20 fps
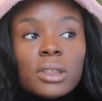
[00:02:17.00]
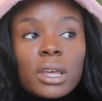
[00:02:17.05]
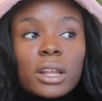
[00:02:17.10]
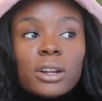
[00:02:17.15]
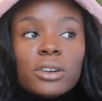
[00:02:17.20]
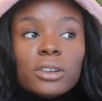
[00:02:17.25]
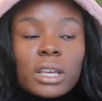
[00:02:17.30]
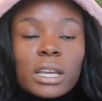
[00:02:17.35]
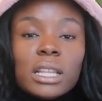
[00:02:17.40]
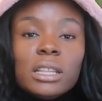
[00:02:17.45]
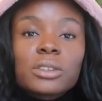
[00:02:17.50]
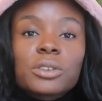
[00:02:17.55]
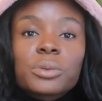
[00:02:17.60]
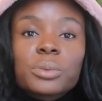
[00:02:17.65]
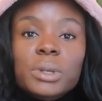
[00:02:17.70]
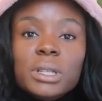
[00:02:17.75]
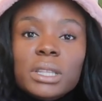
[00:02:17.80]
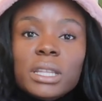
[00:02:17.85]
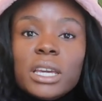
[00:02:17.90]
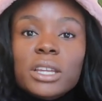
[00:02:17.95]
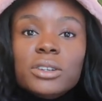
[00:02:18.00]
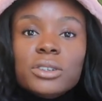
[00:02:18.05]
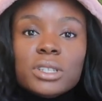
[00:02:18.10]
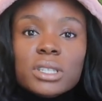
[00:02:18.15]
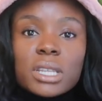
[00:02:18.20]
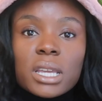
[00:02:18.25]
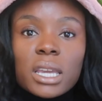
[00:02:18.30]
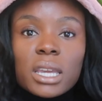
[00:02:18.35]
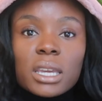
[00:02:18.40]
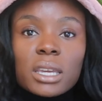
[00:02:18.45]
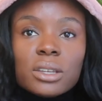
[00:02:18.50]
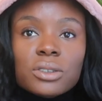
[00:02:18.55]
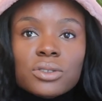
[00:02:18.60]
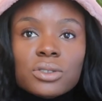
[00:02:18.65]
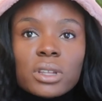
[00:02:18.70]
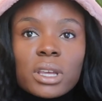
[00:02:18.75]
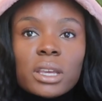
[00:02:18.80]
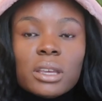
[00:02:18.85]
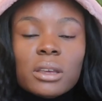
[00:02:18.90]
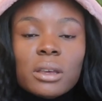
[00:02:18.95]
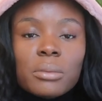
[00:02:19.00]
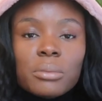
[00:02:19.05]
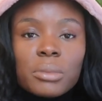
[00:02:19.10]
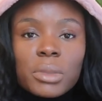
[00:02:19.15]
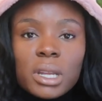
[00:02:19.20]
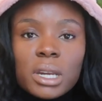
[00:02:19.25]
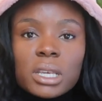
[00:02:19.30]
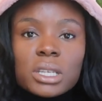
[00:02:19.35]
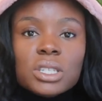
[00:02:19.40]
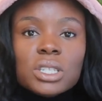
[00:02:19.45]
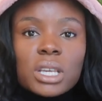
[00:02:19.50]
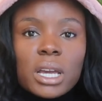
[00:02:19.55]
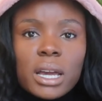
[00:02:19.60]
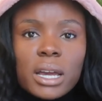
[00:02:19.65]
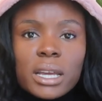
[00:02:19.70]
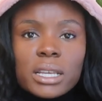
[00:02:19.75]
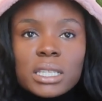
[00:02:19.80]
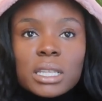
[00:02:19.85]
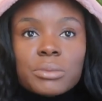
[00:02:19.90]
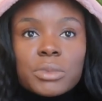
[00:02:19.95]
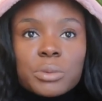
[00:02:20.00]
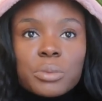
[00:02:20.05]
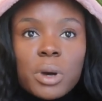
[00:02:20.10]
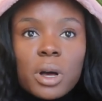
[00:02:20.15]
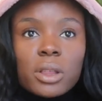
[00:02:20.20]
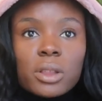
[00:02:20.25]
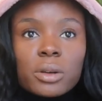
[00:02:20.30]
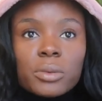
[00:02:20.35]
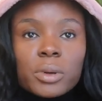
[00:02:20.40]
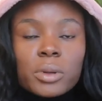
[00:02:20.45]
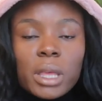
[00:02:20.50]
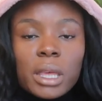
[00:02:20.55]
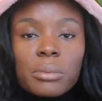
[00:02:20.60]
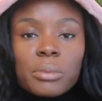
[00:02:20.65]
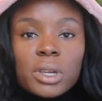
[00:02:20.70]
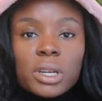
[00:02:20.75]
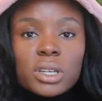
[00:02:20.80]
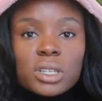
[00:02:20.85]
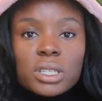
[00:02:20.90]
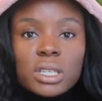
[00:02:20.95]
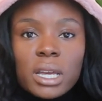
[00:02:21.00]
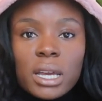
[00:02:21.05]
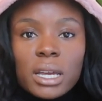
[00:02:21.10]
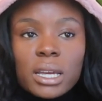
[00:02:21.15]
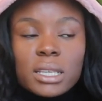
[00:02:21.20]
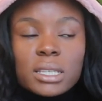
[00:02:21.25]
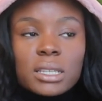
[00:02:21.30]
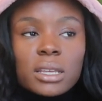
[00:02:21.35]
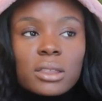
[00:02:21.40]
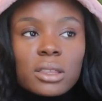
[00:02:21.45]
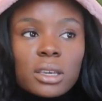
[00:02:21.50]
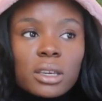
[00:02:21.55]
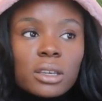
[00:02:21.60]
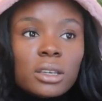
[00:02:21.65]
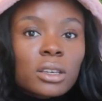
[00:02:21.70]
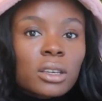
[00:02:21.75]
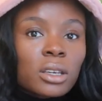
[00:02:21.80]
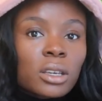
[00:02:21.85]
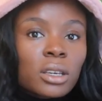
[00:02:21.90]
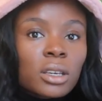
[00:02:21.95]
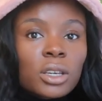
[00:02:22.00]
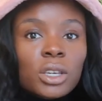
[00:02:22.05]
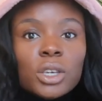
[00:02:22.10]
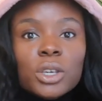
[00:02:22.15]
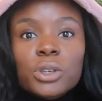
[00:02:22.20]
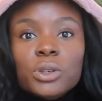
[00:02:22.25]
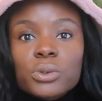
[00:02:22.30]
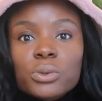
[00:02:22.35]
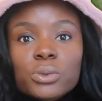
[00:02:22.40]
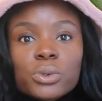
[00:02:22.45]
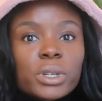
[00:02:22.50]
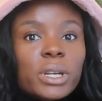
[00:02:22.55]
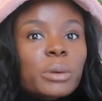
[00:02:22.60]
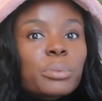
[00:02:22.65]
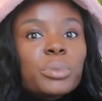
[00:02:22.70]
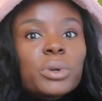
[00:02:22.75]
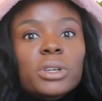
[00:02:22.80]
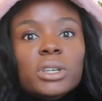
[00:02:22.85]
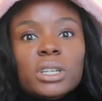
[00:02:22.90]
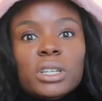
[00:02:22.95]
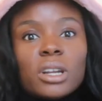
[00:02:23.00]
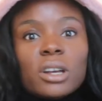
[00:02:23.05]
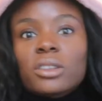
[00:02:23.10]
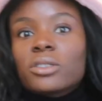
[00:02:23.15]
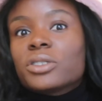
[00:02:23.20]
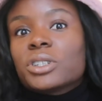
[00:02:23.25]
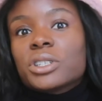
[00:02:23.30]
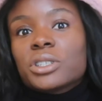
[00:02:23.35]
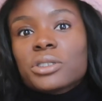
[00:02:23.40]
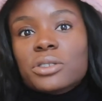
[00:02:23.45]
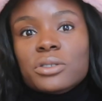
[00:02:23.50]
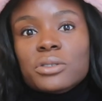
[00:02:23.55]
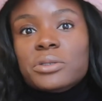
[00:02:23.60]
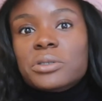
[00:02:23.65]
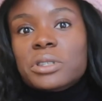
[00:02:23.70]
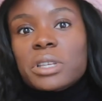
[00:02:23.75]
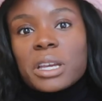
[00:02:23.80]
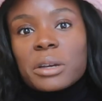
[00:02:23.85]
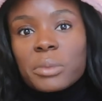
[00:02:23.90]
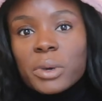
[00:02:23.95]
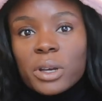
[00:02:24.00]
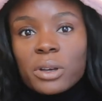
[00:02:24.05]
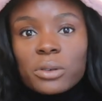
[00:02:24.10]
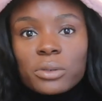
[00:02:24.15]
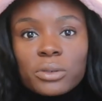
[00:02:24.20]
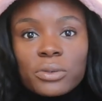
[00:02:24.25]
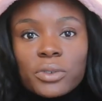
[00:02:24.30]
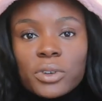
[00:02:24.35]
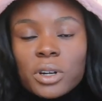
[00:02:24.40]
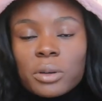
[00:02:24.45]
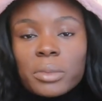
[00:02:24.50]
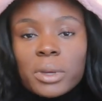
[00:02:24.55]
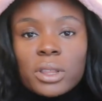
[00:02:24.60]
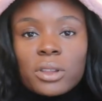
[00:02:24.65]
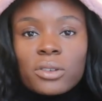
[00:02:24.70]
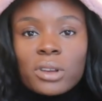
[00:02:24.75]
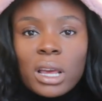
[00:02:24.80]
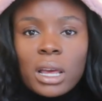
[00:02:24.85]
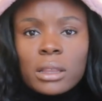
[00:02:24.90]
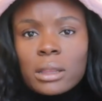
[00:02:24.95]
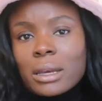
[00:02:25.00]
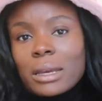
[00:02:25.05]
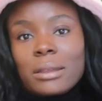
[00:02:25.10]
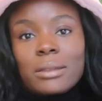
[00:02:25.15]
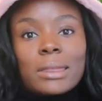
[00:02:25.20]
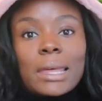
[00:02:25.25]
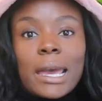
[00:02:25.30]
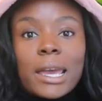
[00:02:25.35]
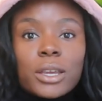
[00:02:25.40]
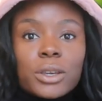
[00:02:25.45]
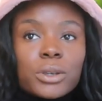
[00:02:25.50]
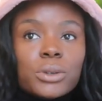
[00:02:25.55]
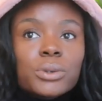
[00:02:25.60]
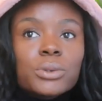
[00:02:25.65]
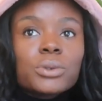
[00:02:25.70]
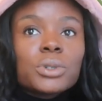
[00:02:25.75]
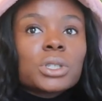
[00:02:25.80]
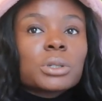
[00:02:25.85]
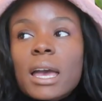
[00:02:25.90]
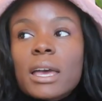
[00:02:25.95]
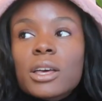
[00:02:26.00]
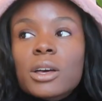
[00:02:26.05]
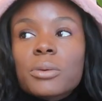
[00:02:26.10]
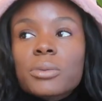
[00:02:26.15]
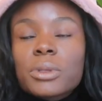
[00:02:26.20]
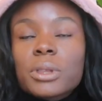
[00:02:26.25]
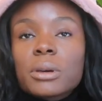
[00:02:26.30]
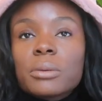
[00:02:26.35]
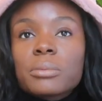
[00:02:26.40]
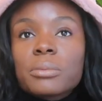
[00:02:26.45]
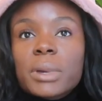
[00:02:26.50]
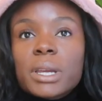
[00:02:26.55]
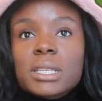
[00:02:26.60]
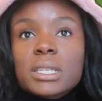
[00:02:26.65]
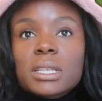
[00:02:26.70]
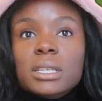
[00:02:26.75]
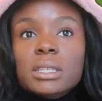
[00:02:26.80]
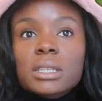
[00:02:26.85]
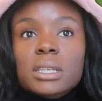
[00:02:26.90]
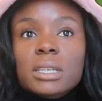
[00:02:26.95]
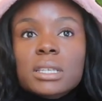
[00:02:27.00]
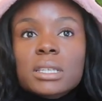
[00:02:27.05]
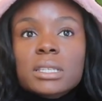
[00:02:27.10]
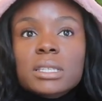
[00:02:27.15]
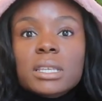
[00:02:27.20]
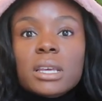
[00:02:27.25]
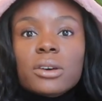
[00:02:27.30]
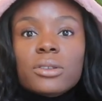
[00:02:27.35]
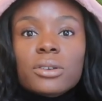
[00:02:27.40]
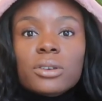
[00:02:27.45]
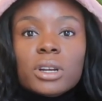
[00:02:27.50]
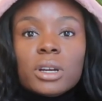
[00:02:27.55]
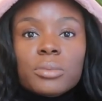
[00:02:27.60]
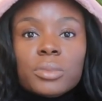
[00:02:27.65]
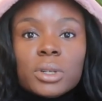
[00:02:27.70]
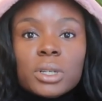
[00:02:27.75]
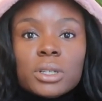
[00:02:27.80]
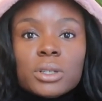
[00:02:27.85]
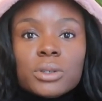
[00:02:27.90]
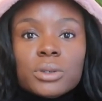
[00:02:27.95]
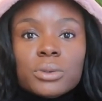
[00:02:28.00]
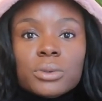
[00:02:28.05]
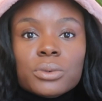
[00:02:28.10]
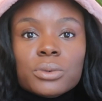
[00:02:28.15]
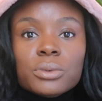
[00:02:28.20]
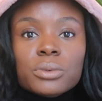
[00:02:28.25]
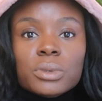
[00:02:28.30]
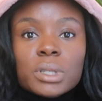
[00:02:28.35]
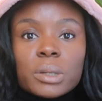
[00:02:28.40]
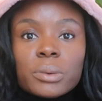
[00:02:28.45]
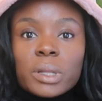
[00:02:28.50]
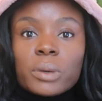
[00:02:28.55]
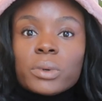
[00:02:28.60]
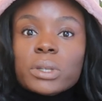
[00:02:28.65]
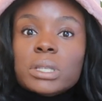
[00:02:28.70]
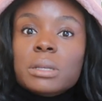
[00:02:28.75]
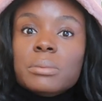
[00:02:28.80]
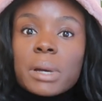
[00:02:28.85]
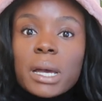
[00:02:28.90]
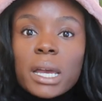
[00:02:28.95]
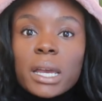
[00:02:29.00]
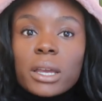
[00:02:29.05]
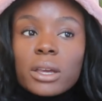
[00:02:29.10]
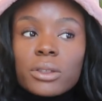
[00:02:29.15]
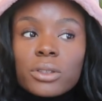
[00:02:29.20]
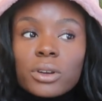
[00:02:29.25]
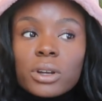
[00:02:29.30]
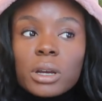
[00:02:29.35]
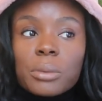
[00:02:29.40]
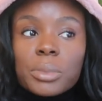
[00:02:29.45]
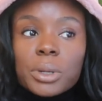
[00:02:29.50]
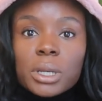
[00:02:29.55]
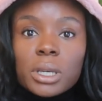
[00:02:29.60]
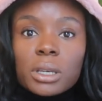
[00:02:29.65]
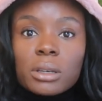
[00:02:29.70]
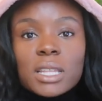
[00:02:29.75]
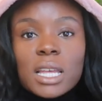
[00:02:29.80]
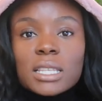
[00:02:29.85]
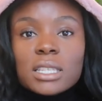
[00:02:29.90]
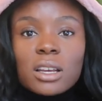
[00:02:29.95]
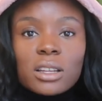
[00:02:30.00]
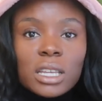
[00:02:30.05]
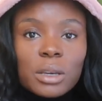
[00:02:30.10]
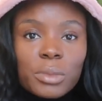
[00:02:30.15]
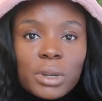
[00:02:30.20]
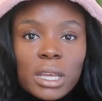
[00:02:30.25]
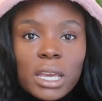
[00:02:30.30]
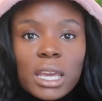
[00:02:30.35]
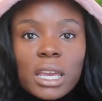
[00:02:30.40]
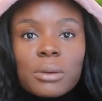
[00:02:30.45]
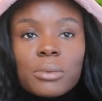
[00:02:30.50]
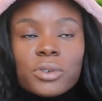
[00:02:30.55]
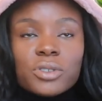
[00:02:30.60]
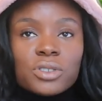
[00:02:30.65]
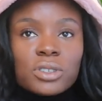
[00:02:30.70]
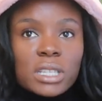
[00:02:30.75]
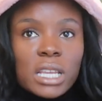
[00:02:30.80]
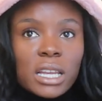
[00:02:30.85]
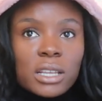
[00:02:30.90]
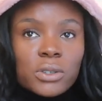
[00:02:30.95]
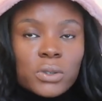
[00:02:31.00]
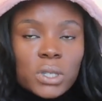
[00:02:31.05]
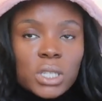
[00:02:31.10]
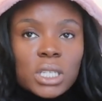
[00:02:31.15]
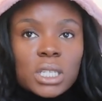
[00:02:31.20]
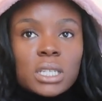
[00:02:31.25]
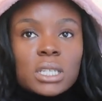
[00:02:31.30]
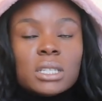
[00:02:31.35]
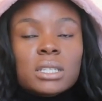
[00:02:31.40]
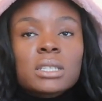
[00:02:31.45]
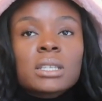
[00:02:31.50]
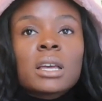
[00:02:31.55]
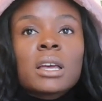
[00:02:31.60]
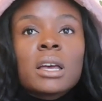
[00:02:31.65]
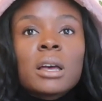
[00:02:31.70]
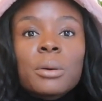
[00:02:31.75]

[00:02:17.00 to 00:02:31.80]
that are like a little bit later stage, like mid-ish size, some smaller, but like mid-ish size, nothing huge, like $1 billion deals, like my old firm, like they're not like that huge. I help them basically sell their company to someone who wants to buy their company. So that's called M&A, mergers, acquisitions.